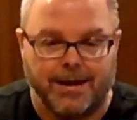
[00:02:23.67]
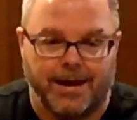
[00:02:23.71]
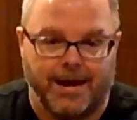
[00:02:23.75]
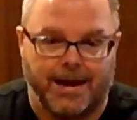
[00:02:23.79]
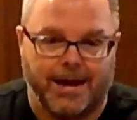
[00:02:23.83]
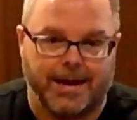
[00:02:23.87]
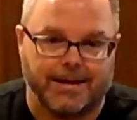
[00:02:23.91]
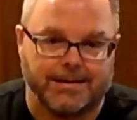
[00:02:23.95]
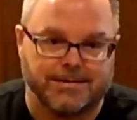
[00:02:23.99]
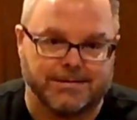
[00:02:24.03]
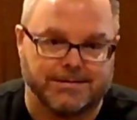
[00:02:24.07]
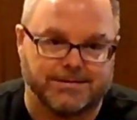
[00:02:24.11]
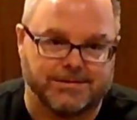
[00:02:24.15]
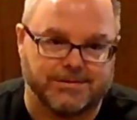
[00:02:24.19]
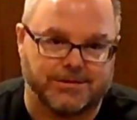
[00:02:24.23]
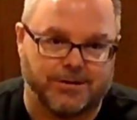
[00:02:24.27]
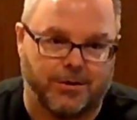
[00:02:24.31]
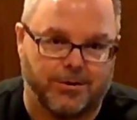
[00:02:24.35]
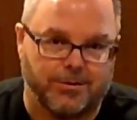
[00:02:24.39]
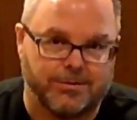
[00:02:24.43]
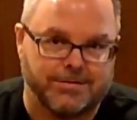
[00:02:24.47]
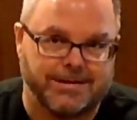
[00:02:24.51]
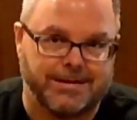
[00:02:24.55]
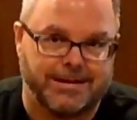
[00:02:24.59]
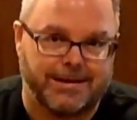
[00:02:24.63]
and
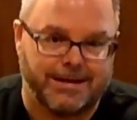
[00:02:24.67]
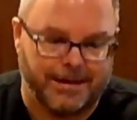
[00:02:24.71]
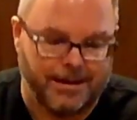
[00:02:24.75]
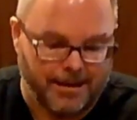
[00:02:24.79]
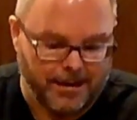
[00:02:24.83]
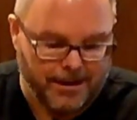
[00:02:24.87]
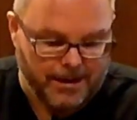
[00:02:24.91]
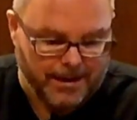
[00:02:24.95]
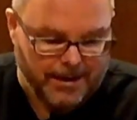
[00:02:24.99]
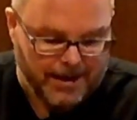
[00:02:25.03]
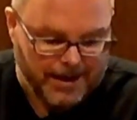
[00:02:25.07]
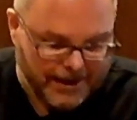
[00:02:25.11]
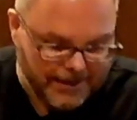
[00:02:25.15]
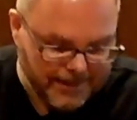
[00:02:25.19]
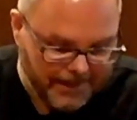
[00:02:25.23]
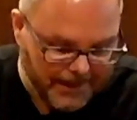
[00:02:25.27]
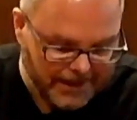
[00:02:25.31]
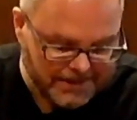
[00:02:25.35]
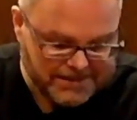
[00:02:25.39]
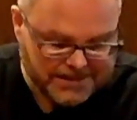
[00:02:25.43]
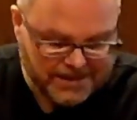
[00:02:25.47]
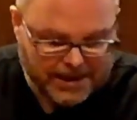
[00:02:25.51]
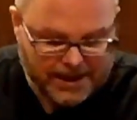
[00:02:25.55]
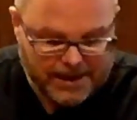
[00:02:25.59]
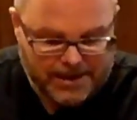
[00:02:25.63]
salty. And
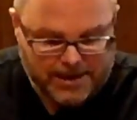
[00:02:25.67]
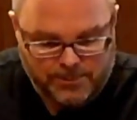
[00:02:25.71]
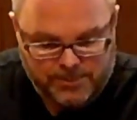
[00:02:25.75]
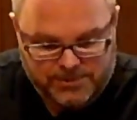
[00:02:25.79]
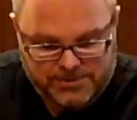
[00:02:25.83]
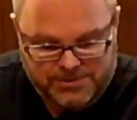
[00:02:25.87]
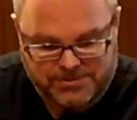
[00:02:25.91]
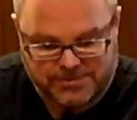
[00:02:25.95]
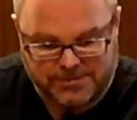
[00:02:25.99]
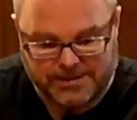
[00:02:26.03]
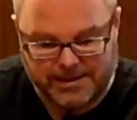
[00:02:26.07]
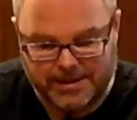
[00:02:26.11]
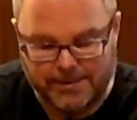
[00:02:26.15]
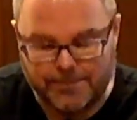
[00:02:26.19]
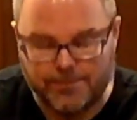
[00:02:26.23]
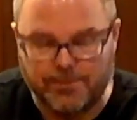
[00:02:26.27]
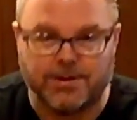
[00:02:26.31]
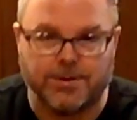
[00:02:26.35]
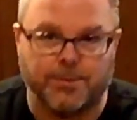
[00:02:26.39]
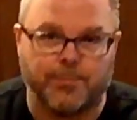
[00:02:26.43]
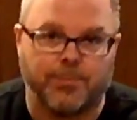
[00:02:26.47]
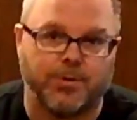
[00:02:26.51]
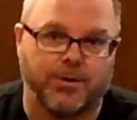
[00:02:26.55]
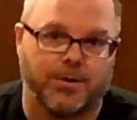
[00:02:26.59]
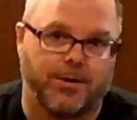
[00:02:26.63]
that's kind of what you get when
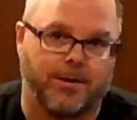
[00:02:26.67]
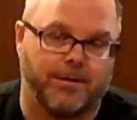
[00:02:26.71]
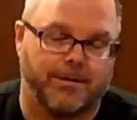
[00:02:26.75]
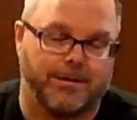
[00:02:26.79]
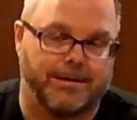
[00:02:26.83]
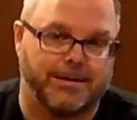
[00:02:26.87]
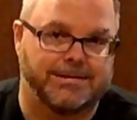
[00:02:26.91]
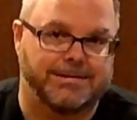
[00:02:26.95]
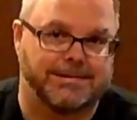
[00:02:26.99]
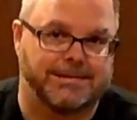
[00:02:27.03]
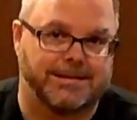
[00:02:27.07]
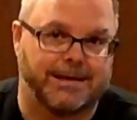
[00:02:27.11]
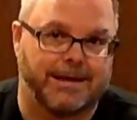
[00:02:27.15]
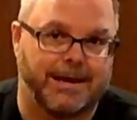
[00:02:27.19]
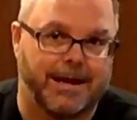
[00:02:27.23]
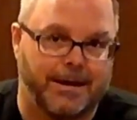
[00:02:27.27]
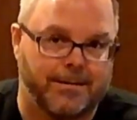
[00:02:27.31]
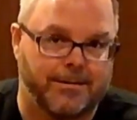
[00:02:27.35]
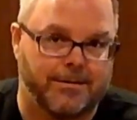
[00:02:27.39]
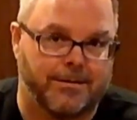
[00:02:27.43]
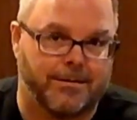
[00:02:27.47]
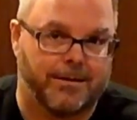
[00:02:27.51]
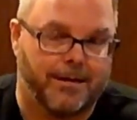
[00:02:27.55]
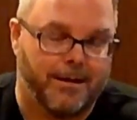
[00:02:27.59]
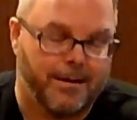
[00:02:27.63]
you put all these
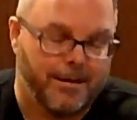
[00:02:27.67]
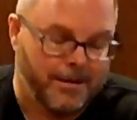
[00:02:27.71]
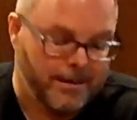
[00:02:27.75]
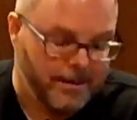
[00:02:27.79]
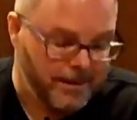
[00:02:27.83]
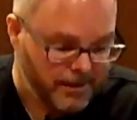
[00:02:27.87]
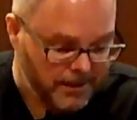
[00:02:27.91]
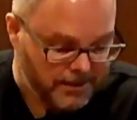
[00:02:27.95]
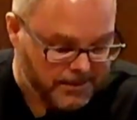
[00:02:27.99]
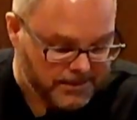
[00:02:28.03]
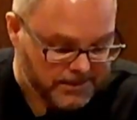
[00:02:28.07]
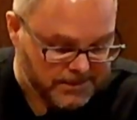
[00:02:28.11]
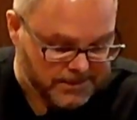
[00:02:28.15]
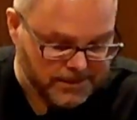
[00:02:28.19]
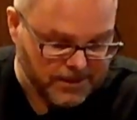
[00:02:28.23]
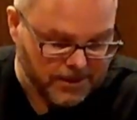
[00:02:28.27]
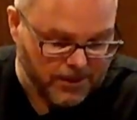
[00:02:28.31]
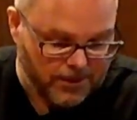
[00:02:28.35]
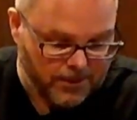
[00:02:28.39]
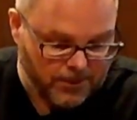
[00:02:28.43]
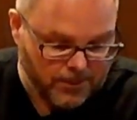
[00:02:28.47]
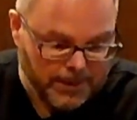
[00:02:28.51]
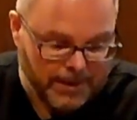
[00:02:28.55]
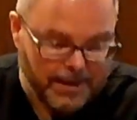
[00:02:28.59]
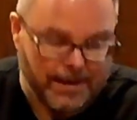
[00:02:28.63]
together.
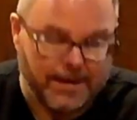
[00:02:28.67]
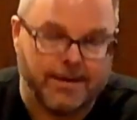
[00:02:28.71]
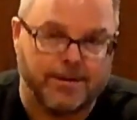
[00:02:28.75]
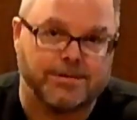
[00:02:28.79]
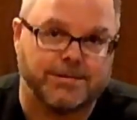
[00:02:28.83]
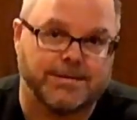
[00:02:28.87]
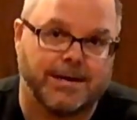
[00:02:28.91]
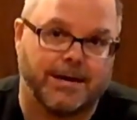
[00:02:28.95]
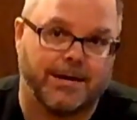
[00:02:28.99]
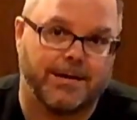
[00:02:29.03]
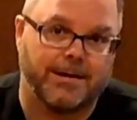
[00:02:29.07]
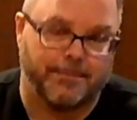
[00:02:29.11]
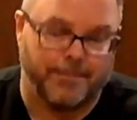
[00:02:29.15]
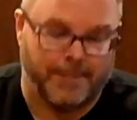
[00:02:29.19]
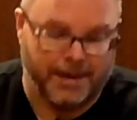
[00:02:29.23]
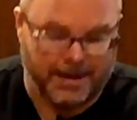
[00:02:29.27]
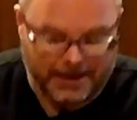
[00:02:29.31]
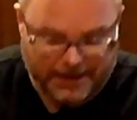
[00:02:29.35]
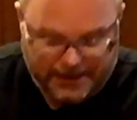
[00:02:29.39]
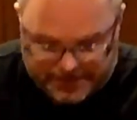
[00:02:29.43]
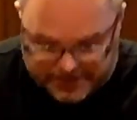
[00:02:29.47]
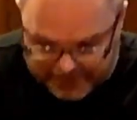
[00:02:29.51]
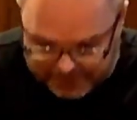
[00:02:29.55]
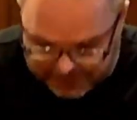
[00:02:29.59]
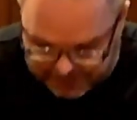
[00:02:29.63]
So here's how you make
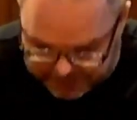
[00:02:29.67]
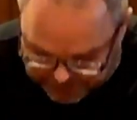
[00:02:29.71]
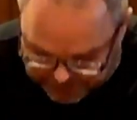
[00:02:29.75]
it.